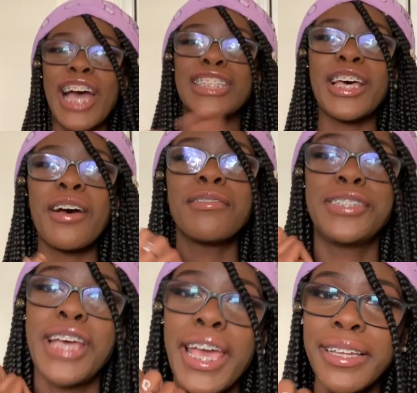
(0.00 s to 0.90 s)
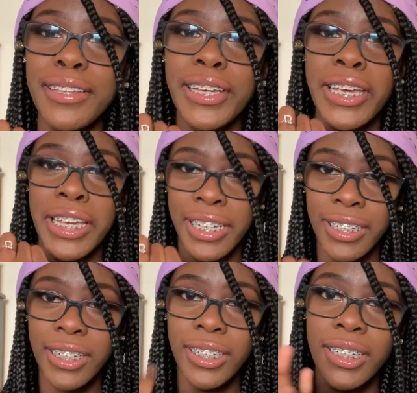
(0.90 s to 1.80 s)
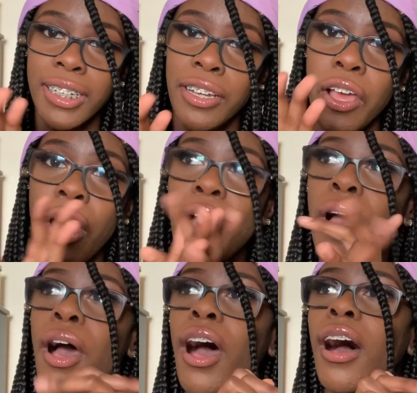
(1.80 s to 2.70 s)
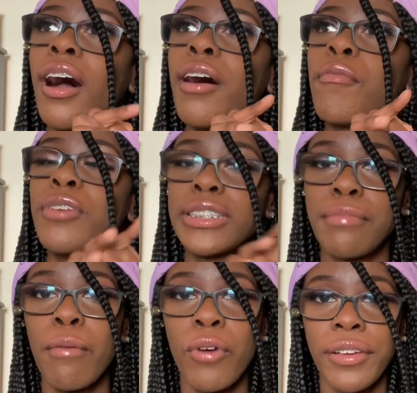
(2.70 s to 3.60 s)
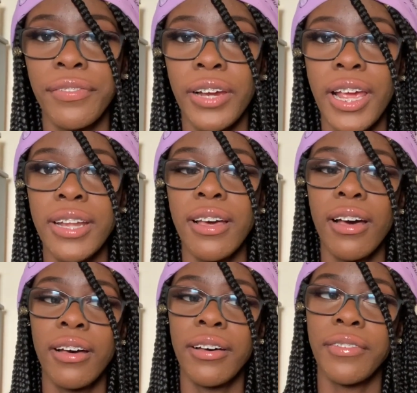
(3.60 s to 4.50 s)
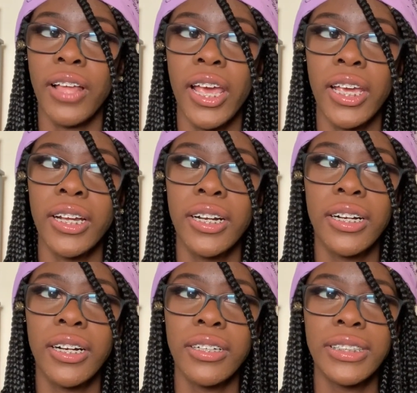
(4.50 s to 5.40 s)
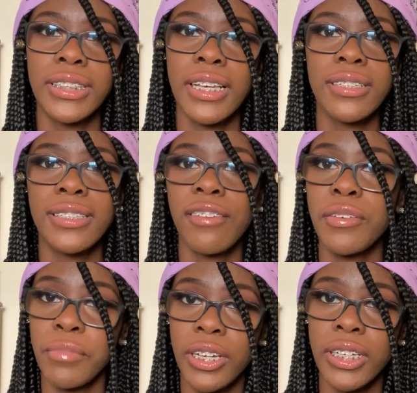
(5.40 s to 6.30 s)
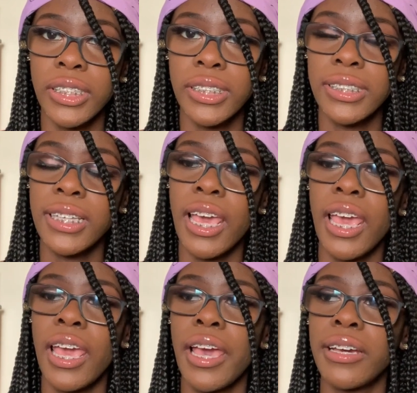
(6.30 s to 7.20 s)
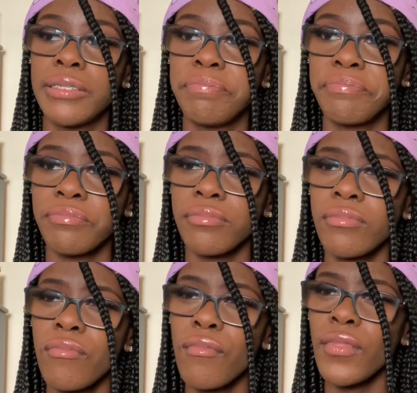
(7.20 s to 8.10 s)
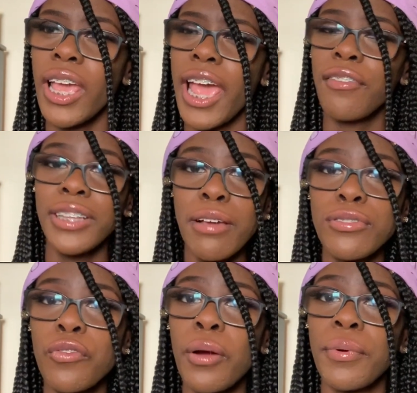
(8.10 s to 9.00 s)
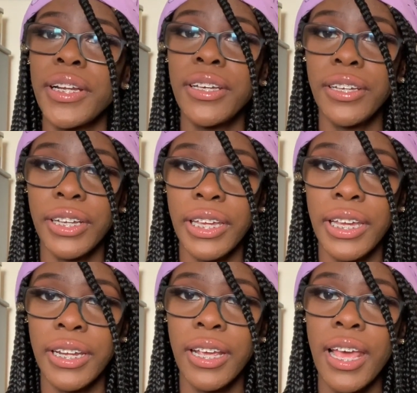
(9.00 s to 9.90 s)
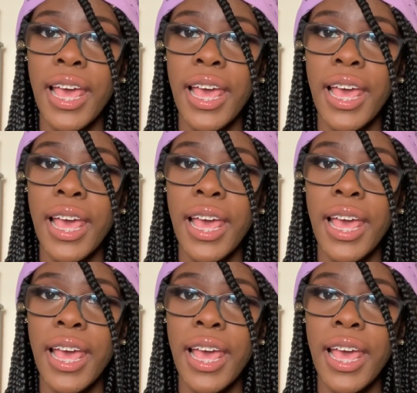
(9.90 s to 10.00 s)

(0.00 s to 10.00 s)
So Jalen was my boyfriend of like 6-7 months, and everything was going pretty good.